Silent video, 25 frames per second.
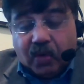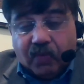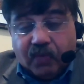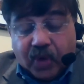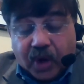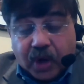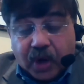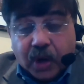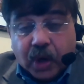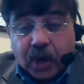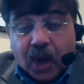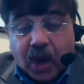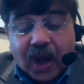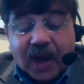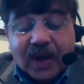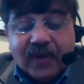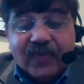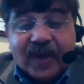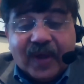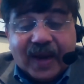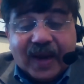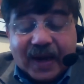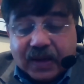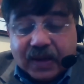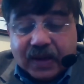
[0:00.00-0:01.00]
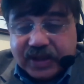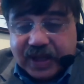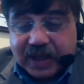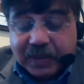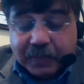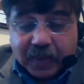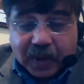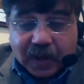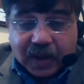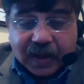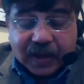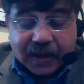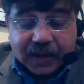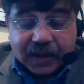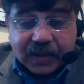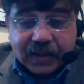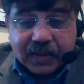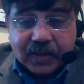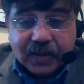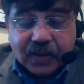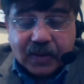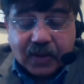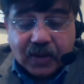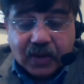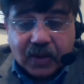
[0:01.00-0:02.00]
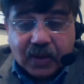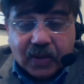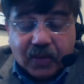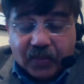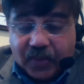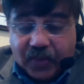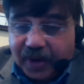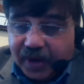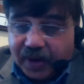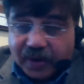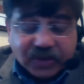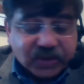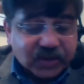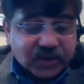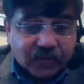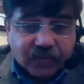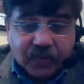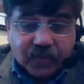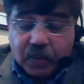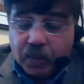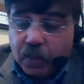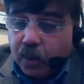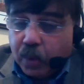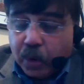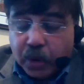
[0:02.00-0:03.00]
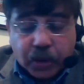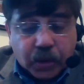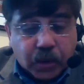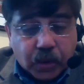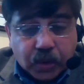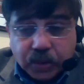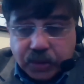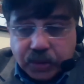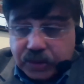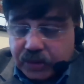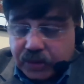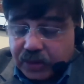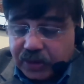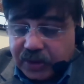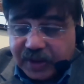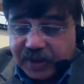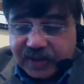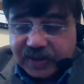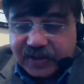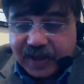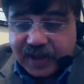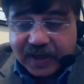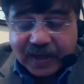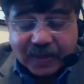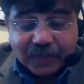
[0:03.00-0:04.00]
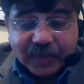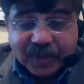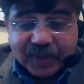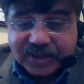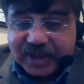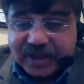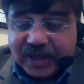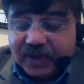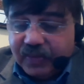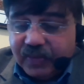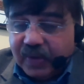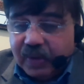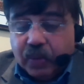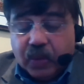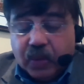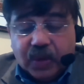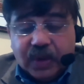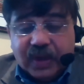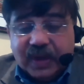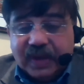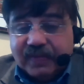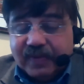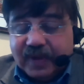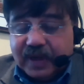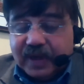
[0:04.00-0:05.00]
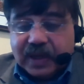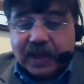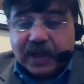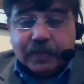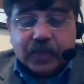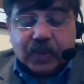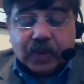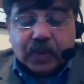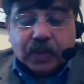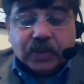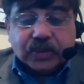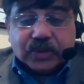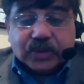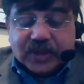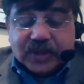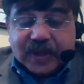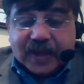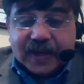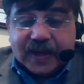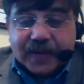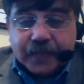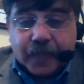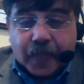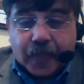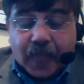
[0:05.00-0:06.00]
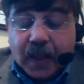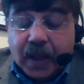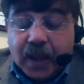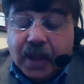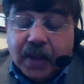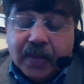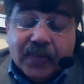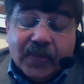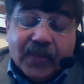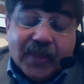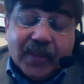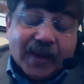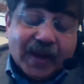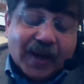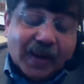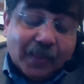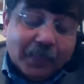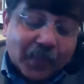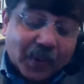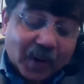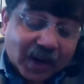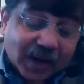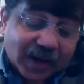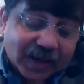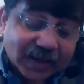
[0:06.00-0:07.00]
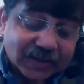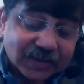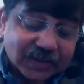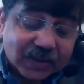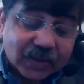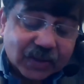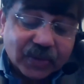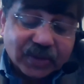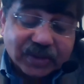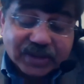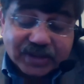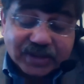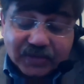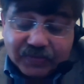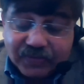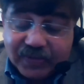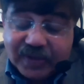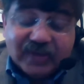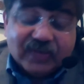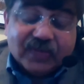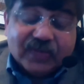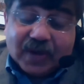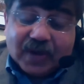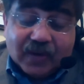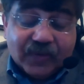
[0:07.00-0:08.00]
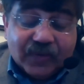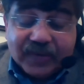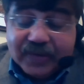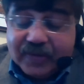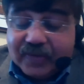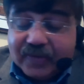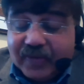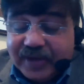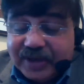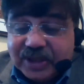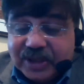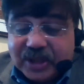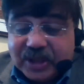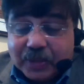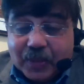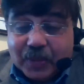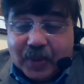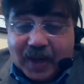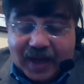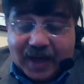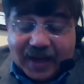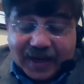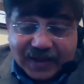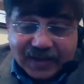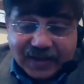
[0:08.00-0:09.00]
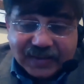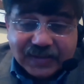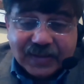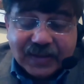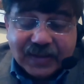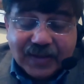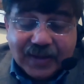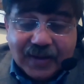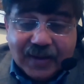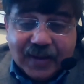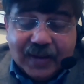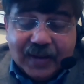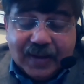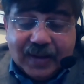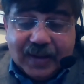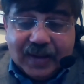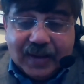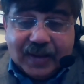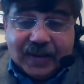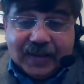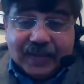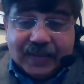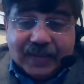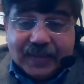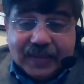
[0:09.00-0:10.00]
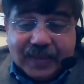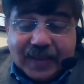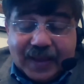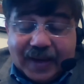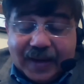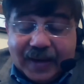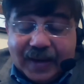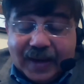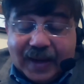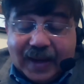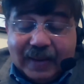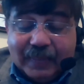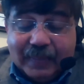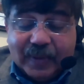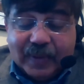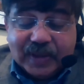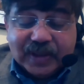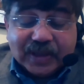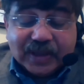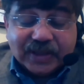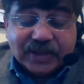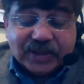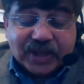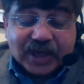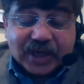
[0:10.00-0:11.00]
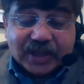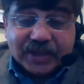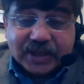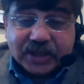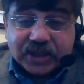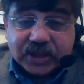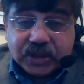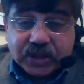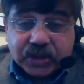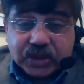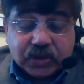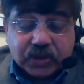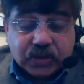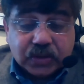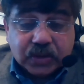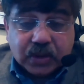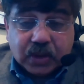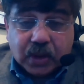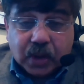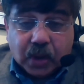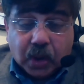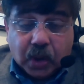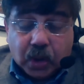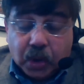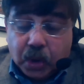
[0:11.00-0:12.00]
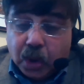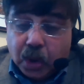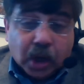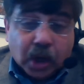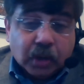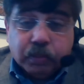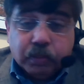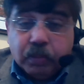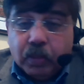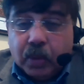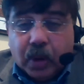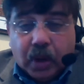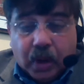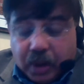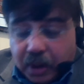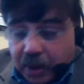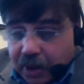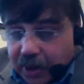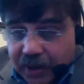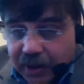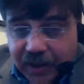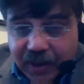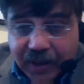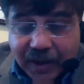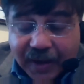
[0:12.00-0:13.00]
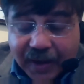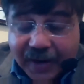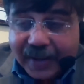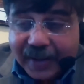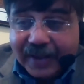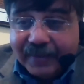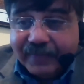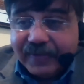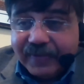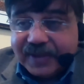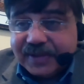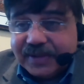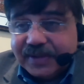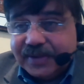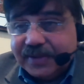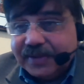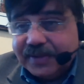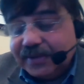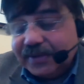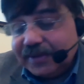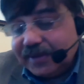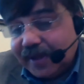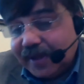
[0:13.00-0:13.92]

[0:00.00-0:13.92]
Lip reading: for non-warehousing product. Warehousing we won't do. So the 30% we won't even come close to that. There are products we were quite surprised that Amazon charges a lot more, and I was